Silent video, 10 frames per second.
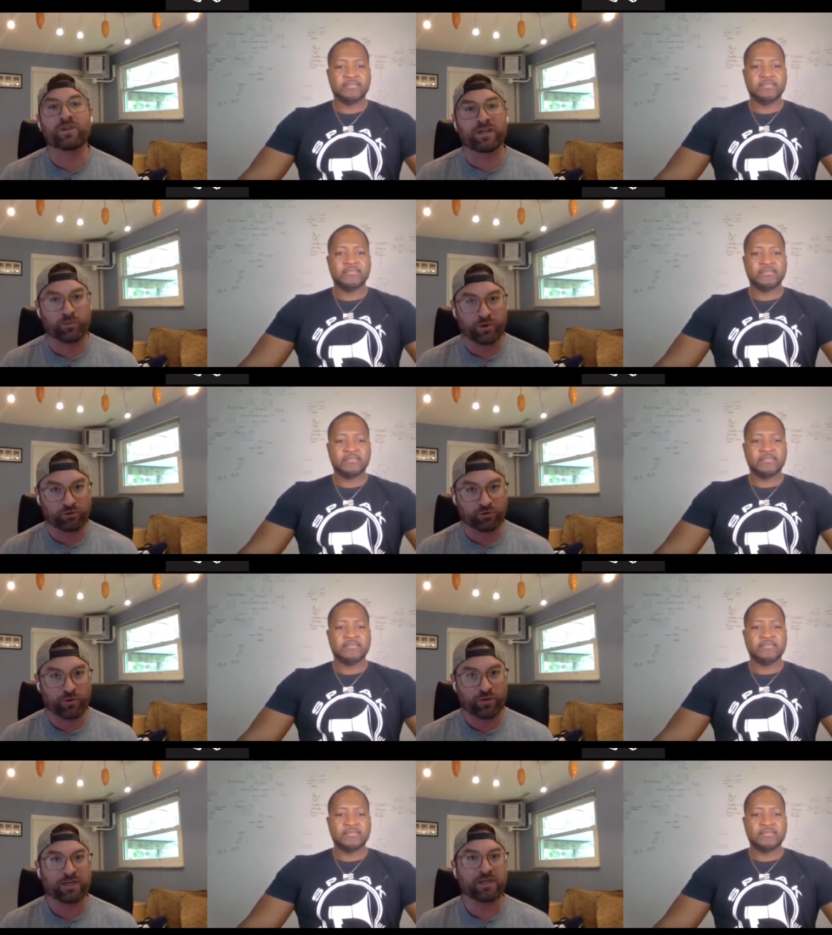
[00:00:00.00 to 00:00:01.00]
Speaker 1: as we are
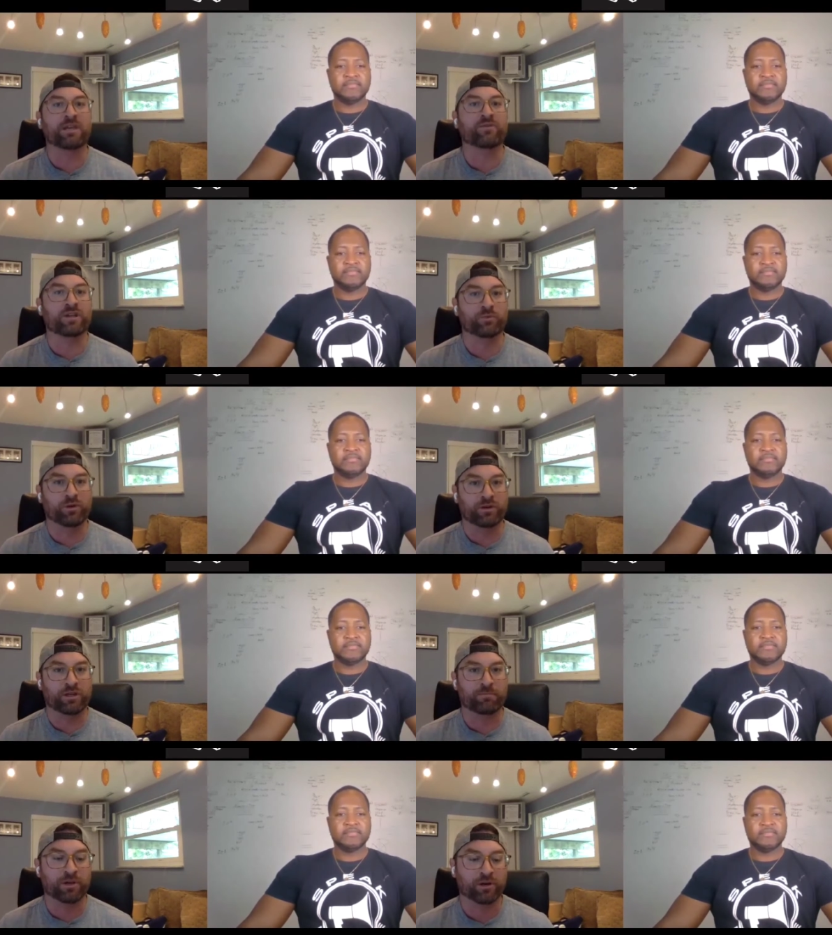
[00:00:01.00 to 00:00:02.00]
growing and even as we are
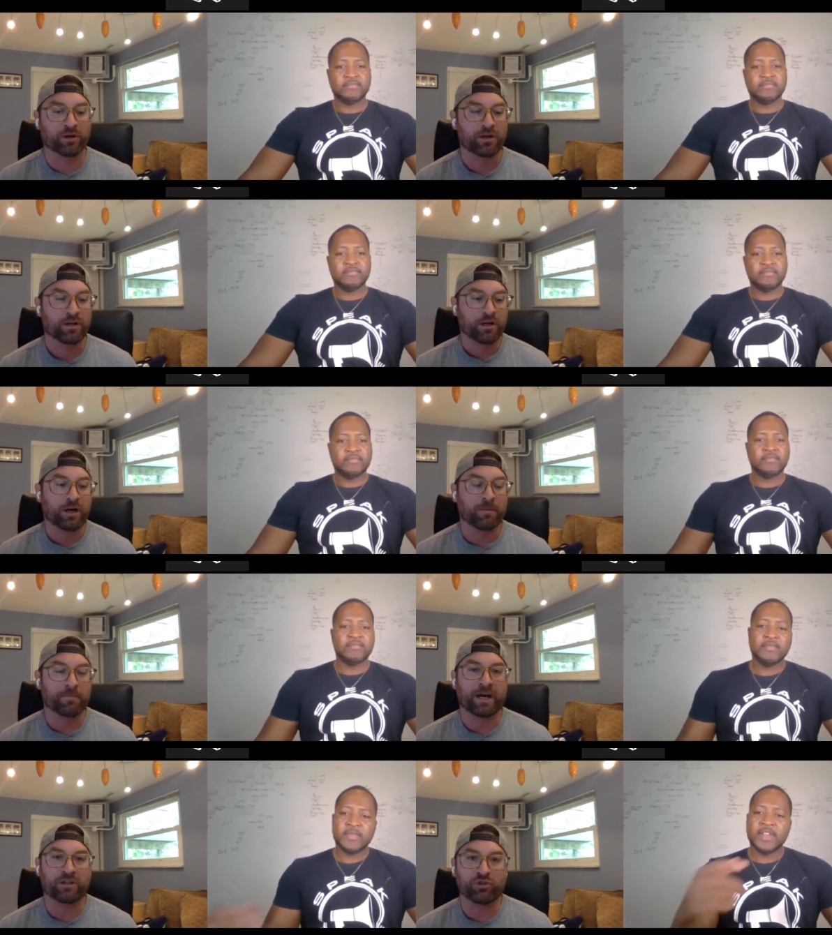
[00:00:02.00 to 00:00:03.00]
getting bigger.
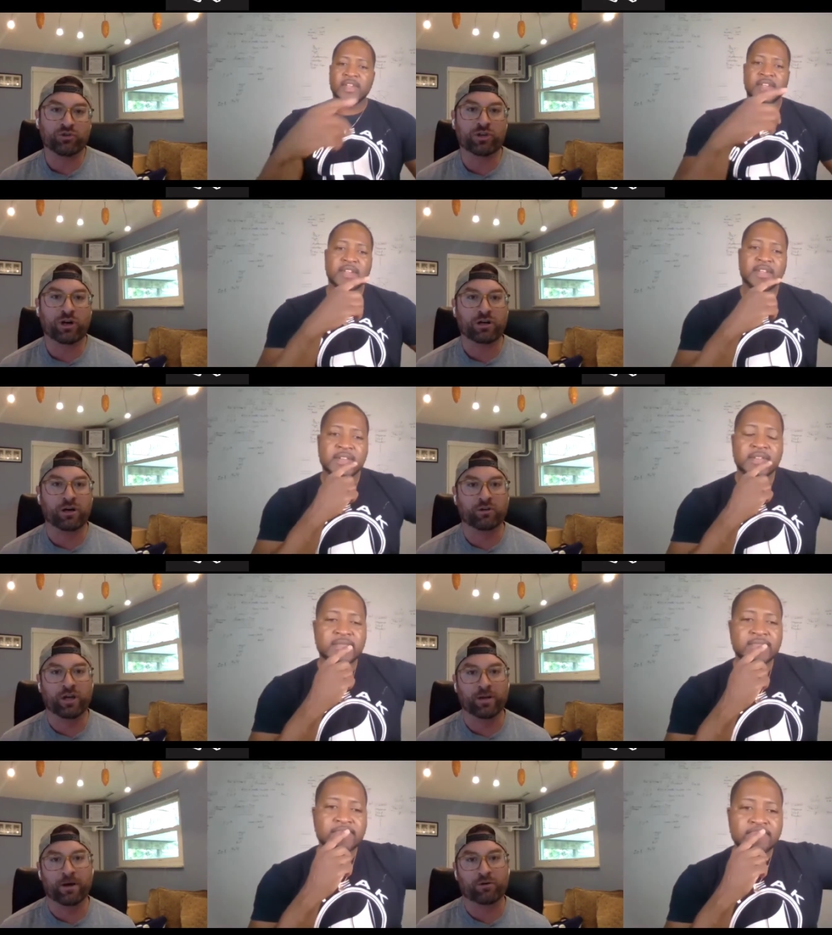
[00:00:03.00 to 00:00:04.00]
Um, I do talk a
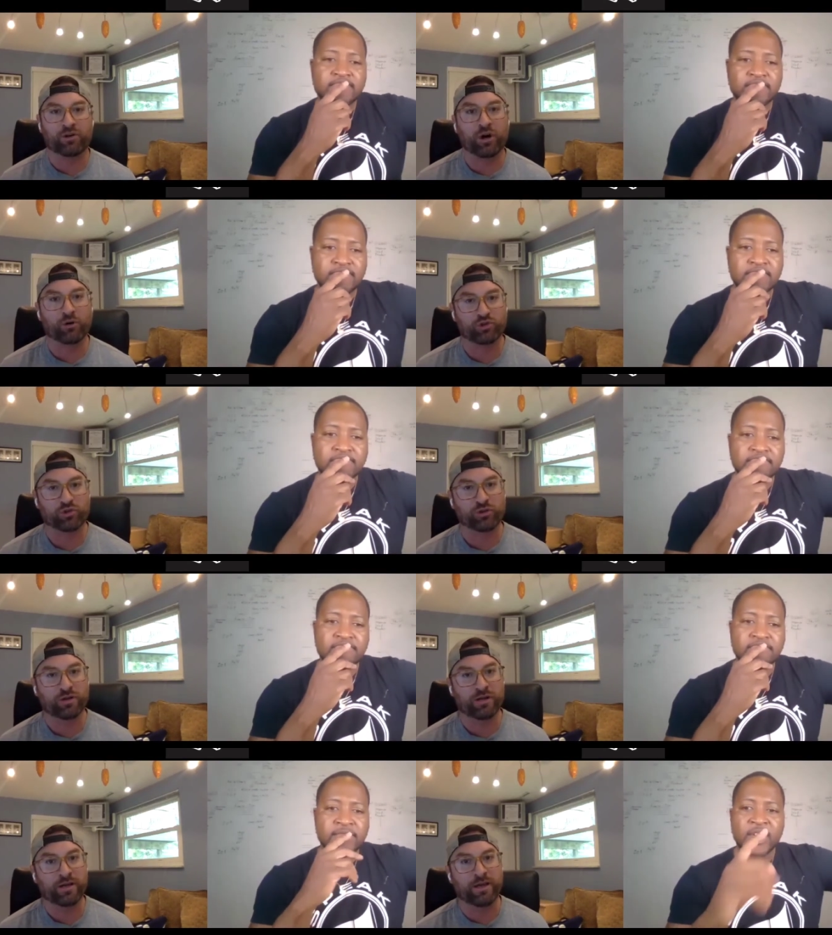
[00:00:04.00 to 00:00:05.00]
lot about culture,
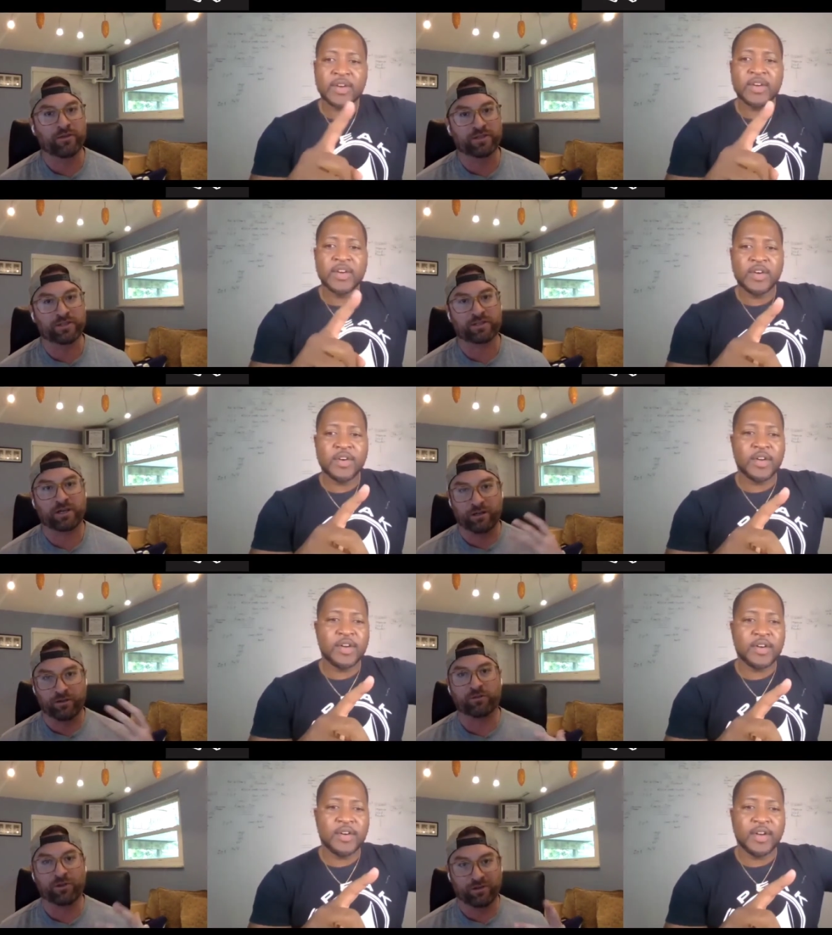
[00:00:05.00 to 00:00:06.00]
uh, and this is kind of.
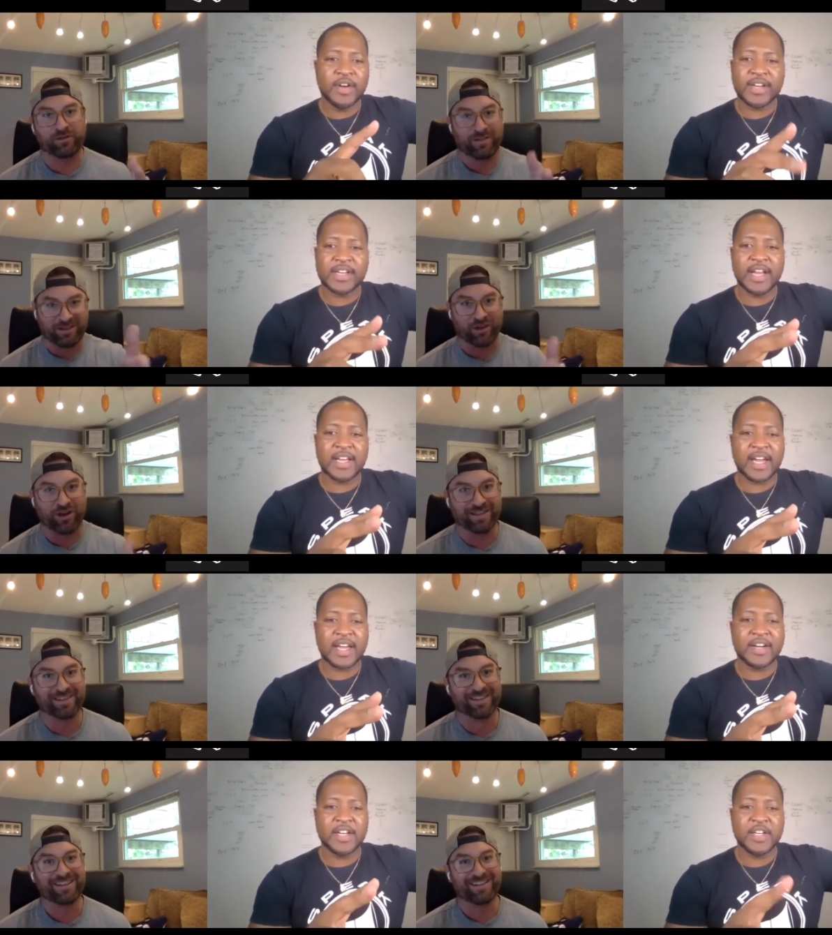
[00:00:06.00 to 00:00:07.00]
Hold on,
Speaker 2: hold on. Can, I,
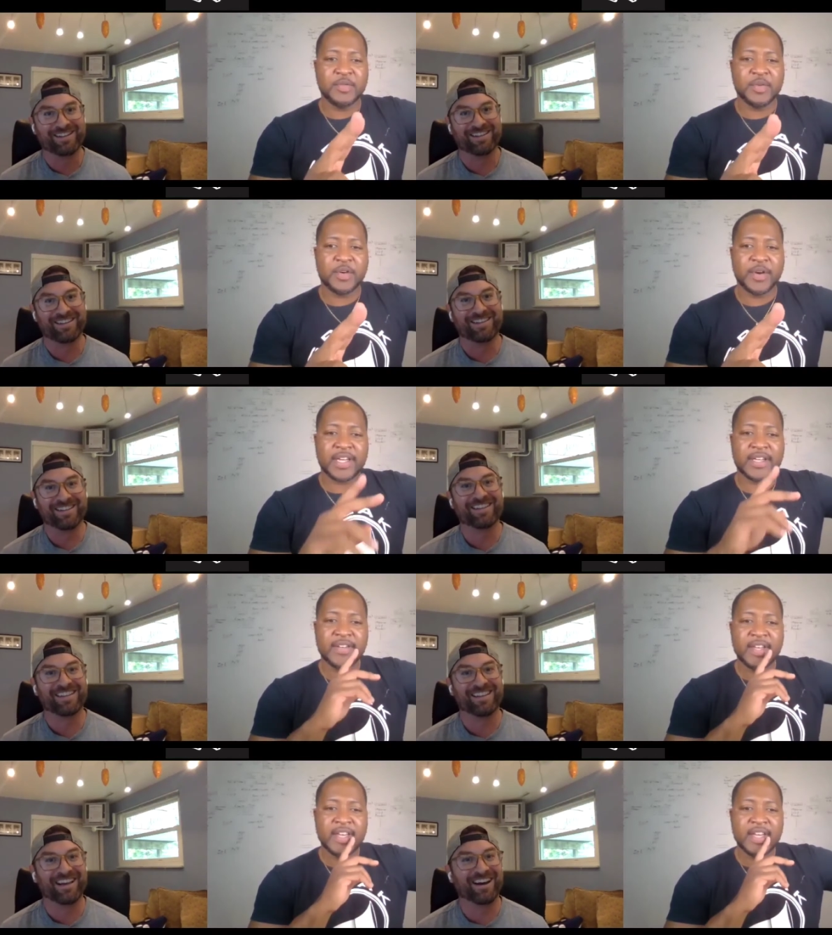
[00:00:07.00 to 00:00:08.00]
can I cut you real quick?
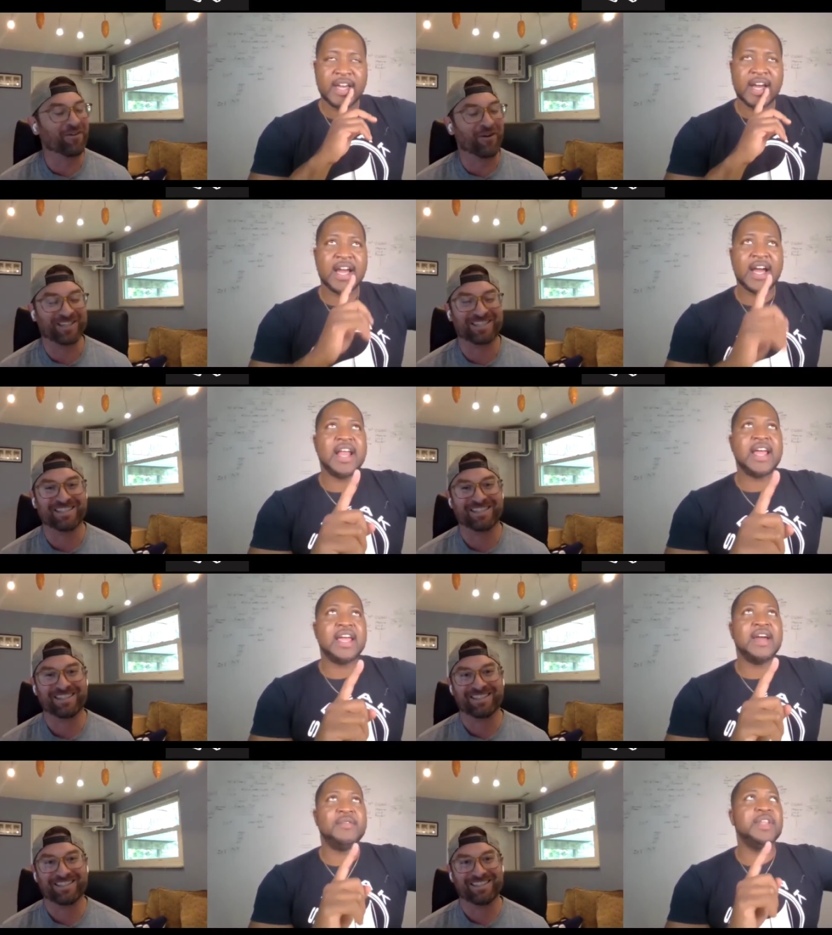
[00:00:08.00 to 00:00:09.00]

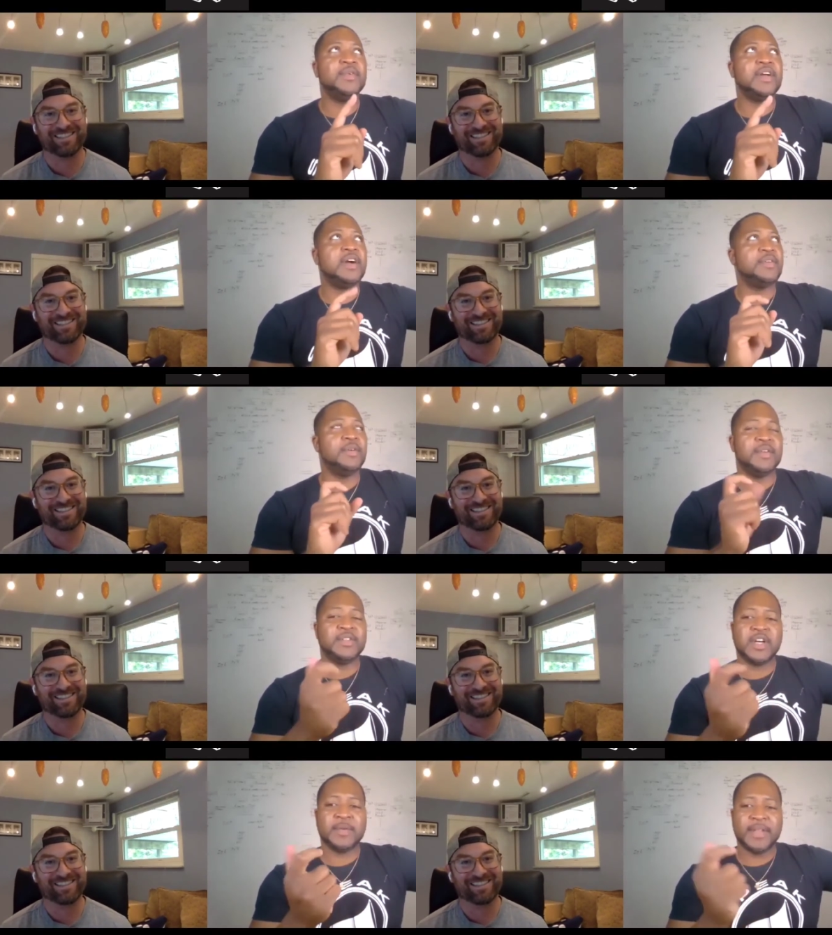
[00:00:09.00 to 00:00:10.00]
I, I, really want to. I really
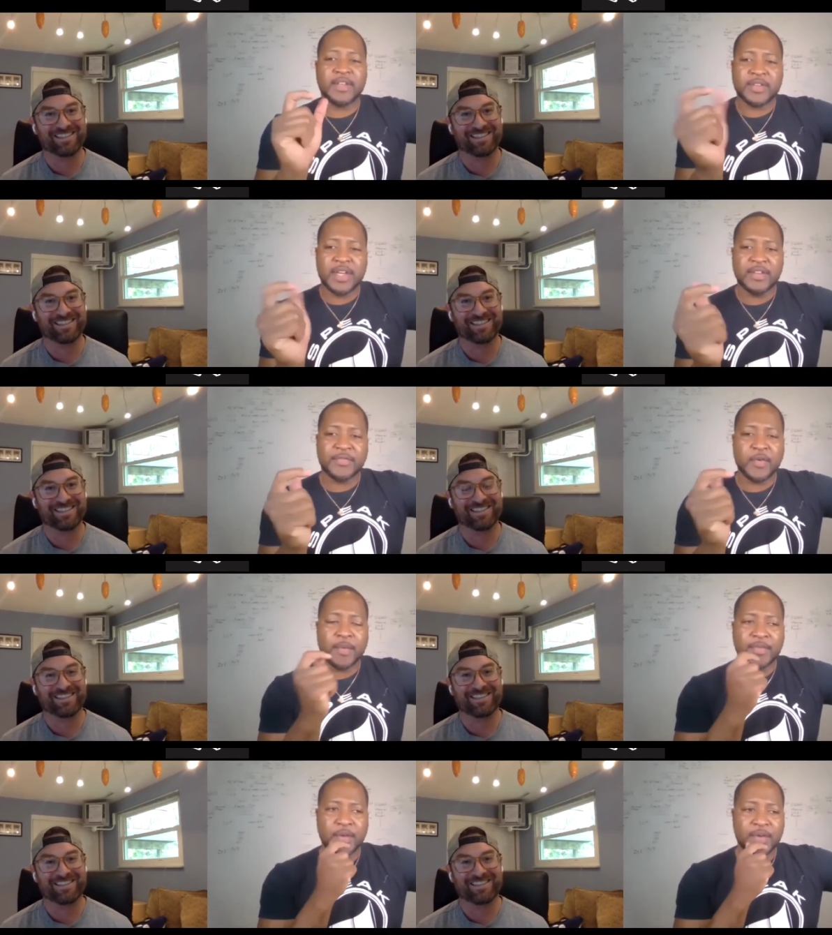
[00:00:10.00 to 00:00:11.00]
want to talk about this in the
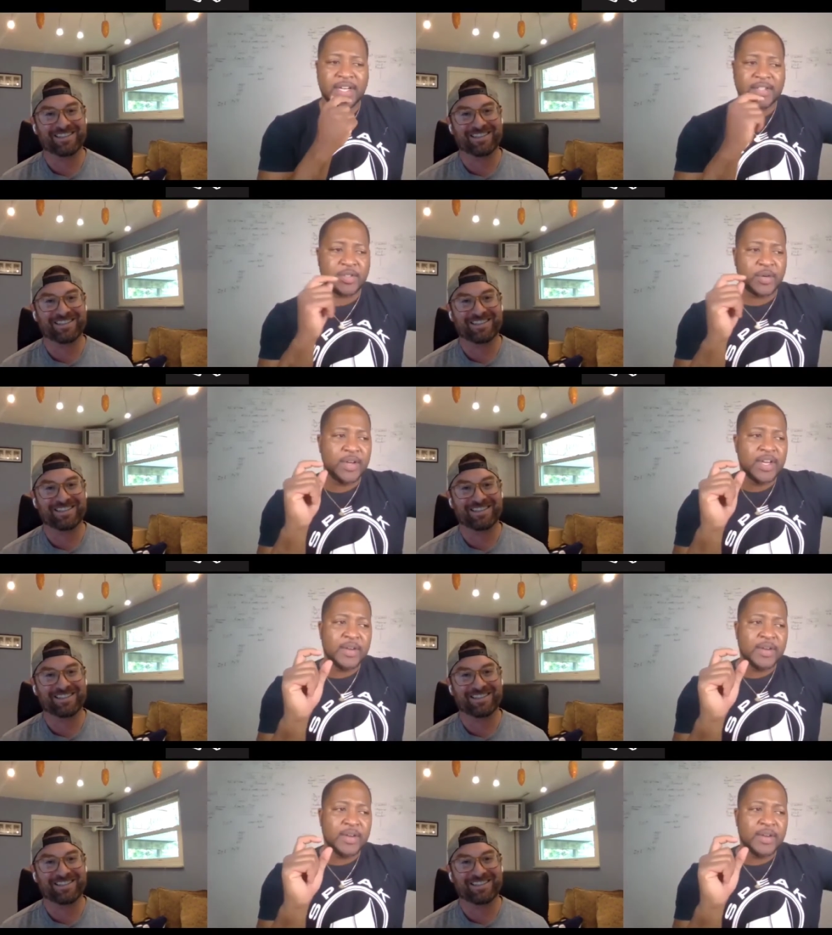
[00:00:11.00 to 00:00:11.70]
form of unity. So